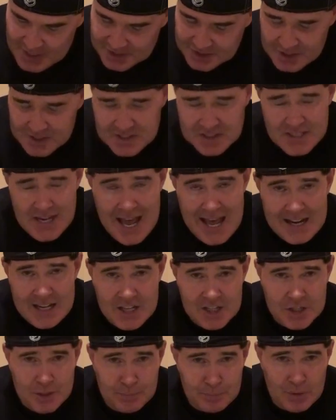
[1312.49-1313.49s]
Cincinnati
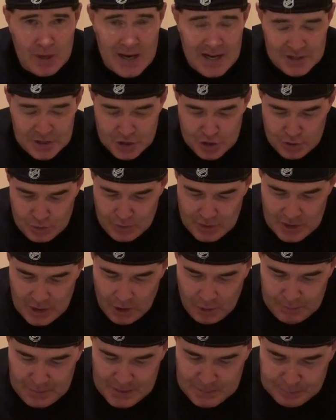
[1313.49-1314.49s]
is surprised 2
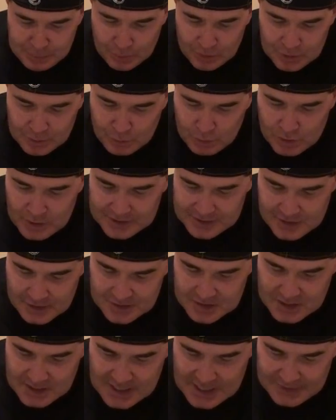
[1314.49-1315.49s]
0 beat Baltimore on
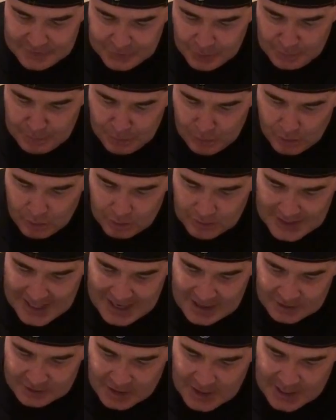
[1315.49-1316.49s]
Thursday Night Football.
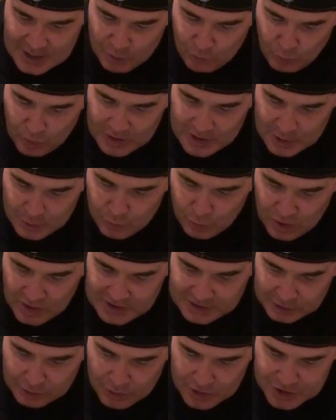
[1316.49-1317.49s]
Carolina 1
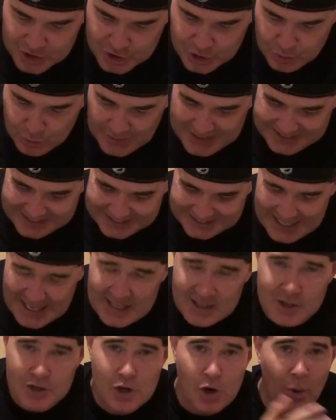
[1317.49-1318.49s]
1 lost to
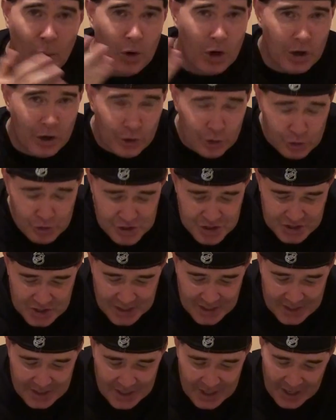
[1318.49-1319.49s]
Atlanta. No
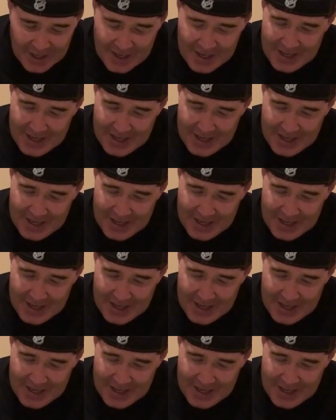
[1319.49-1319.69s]
Olsen.